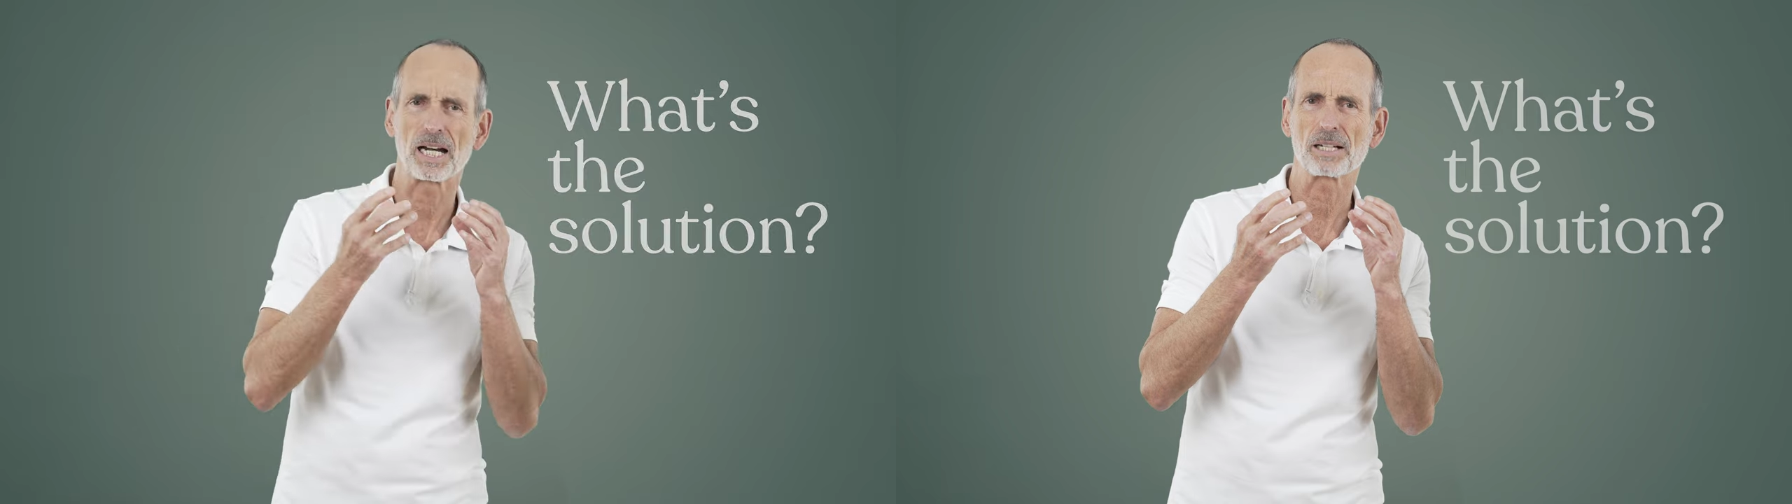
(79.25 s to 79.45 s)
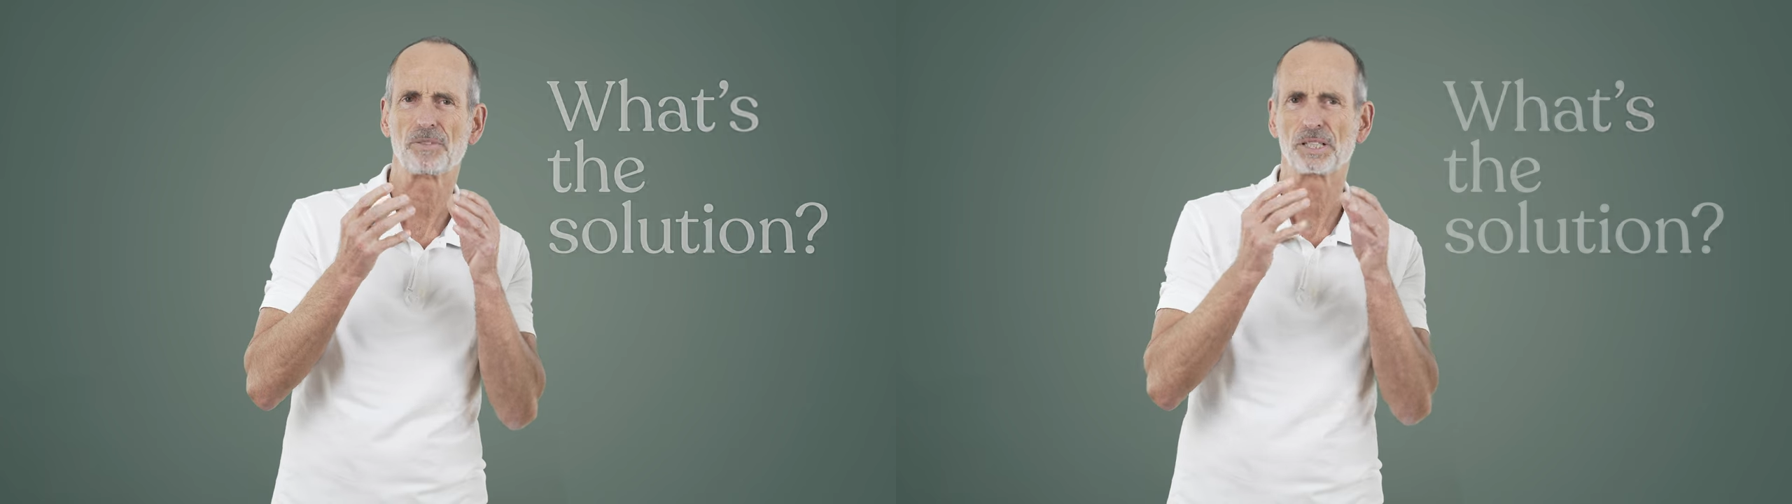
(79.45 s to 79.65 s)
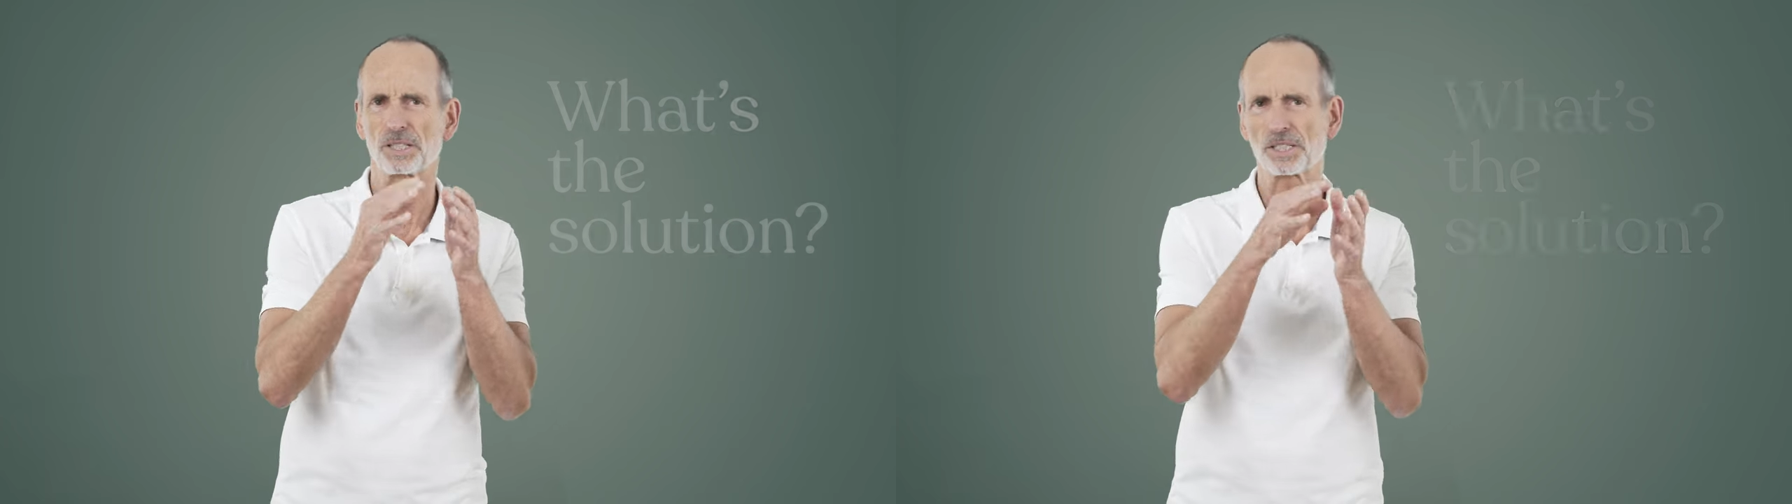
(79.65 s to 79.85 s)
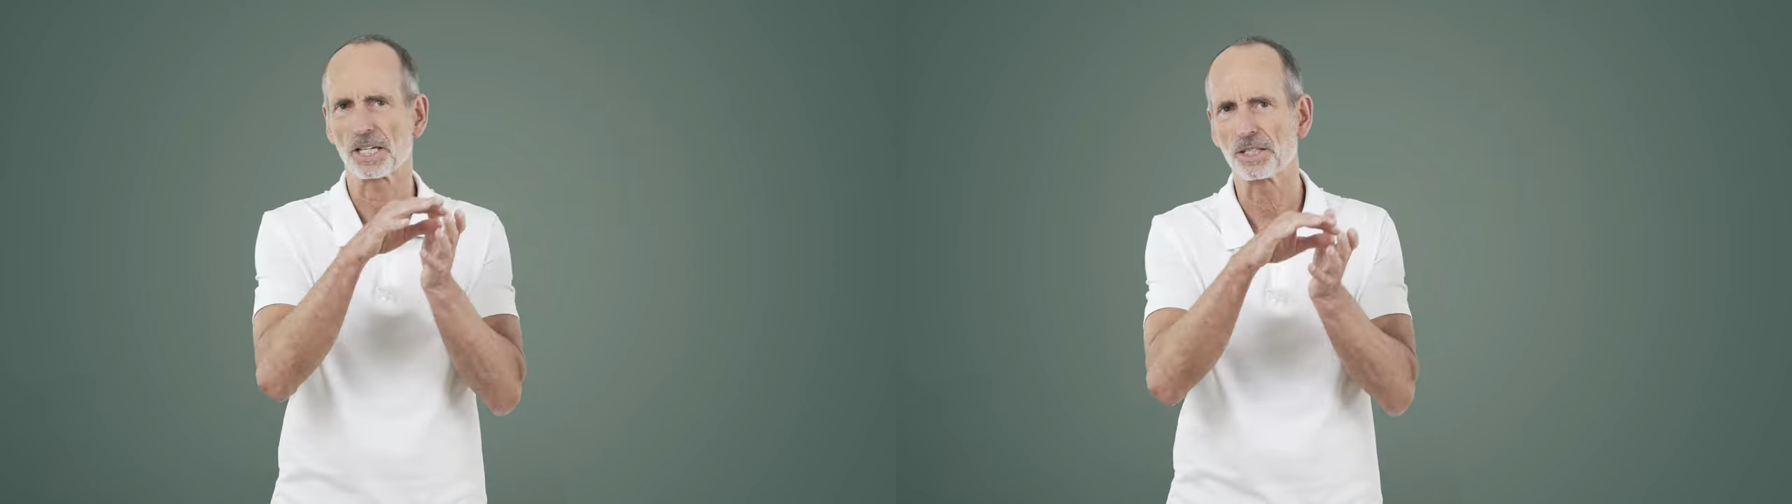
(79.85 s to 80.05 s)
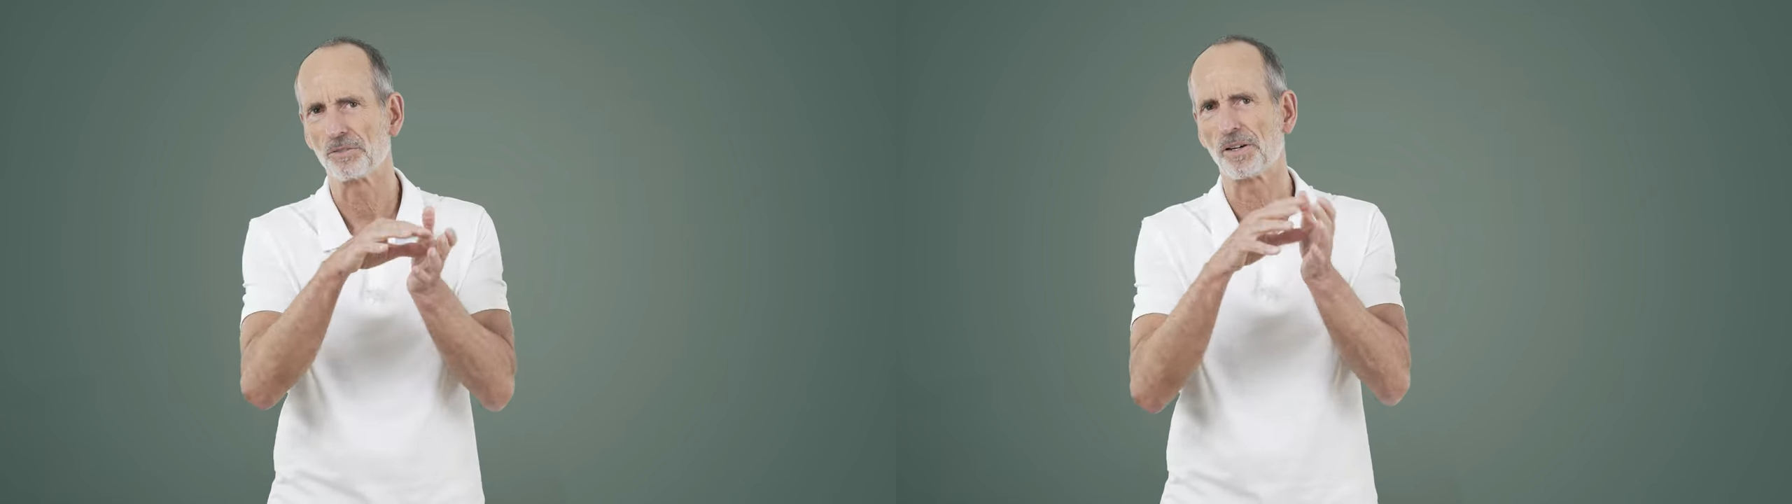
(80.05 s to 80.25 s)
you use
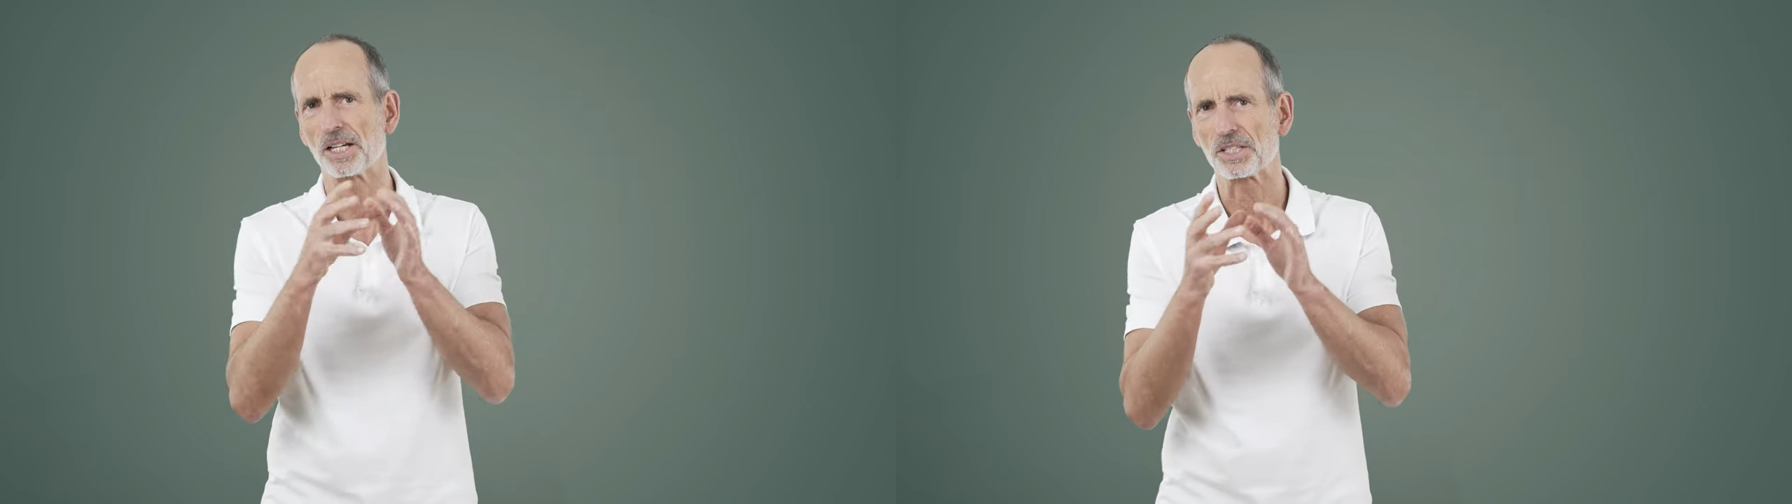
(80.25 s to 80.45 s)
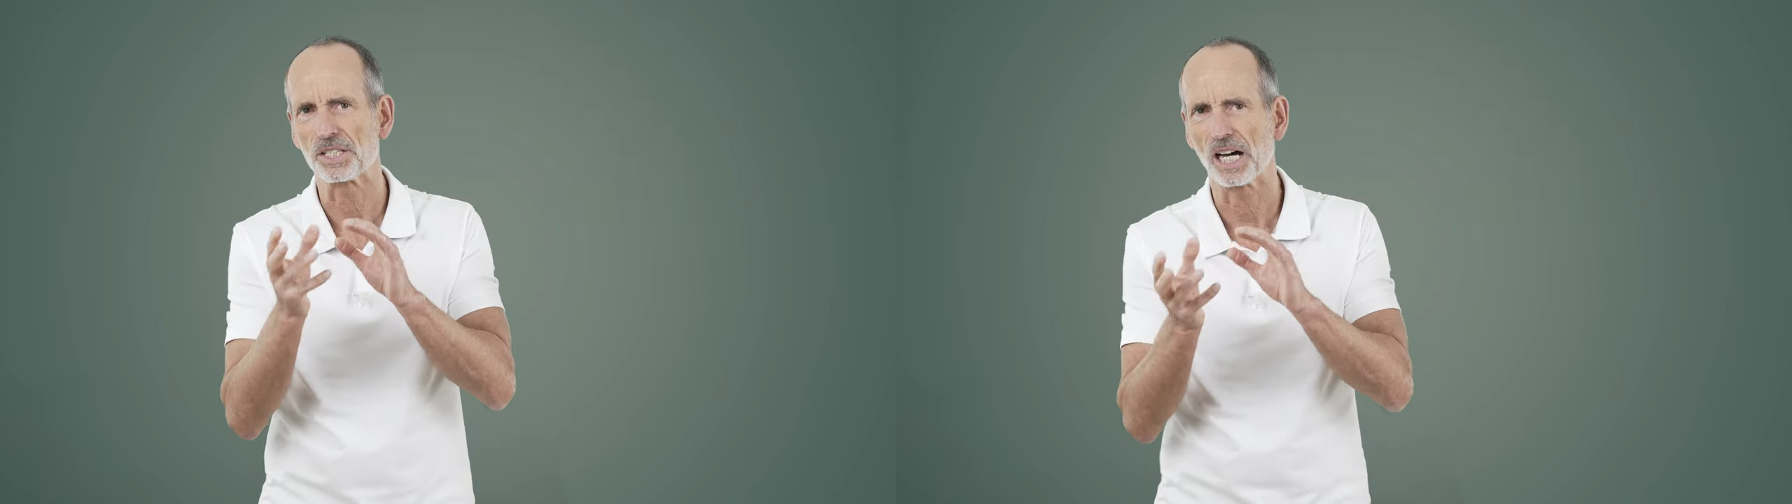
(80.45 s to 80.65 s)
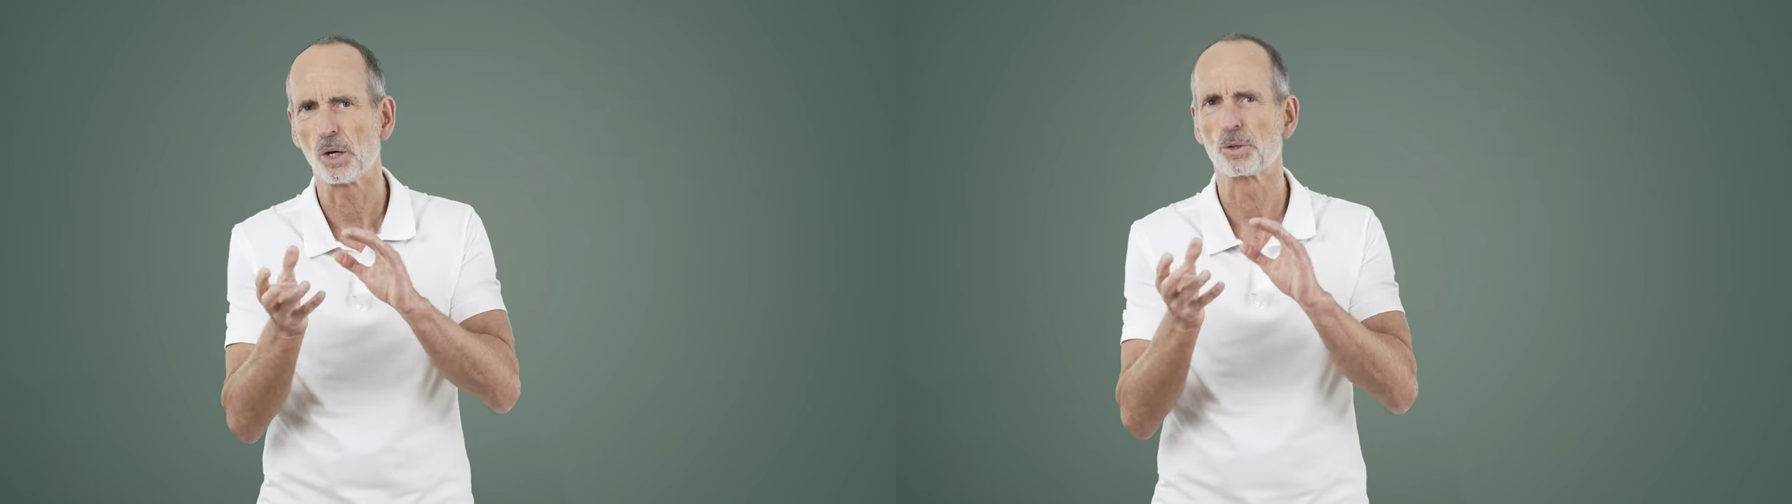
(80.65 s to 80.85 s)
retainers because the